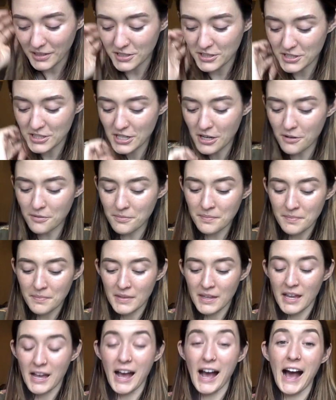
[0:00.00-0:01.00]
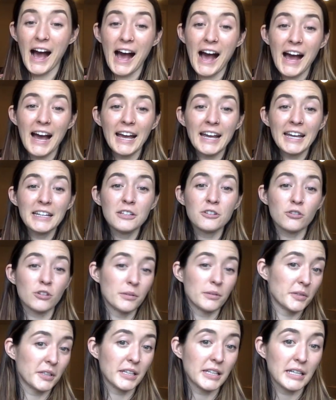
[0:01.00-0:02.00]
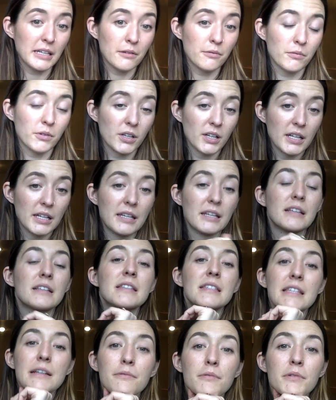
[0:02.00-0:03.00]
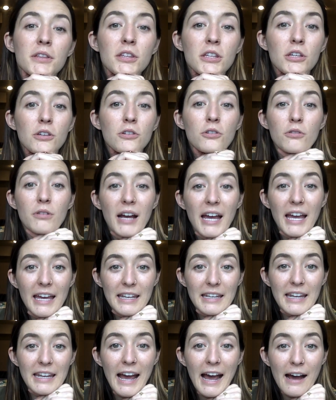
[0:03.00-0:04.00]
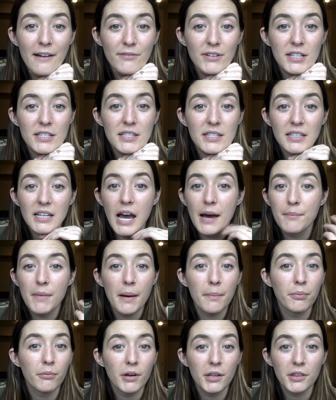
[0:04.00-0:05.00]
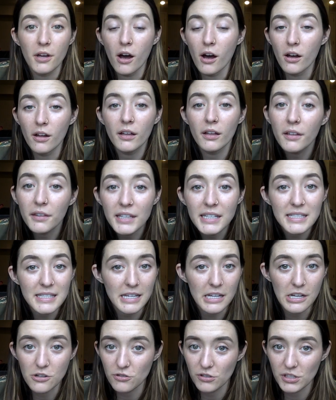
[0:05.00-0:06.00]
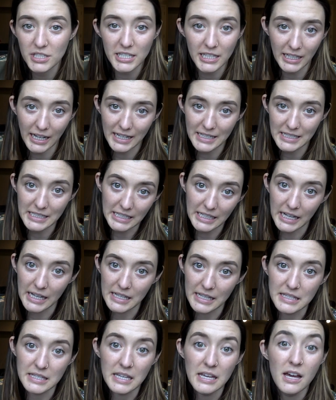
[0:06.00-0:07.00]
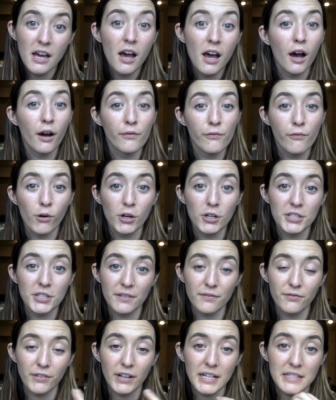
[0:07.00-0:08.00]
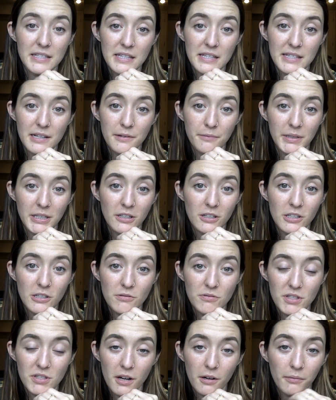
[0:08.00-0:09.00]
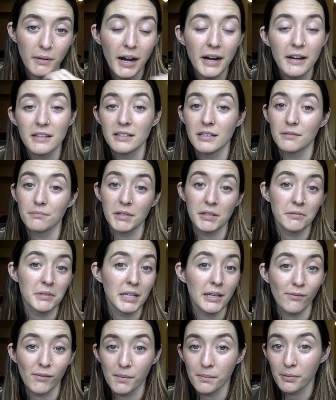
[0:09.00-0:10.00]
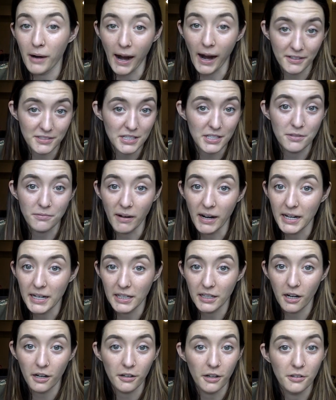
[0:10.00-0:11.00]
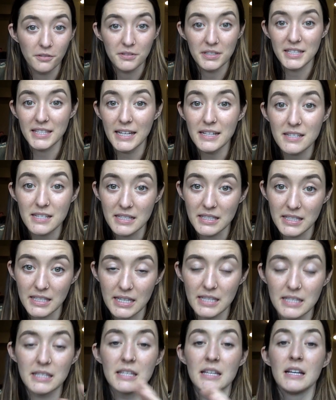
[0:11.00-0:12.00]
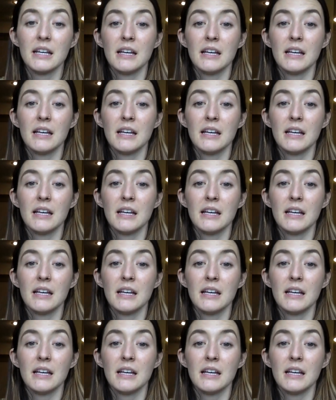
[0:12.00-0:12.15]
so I normally would sit with you and have us come up with all these interesting ideas of words and phrases that we could use in our writing, and we would even practice writing our own sentences.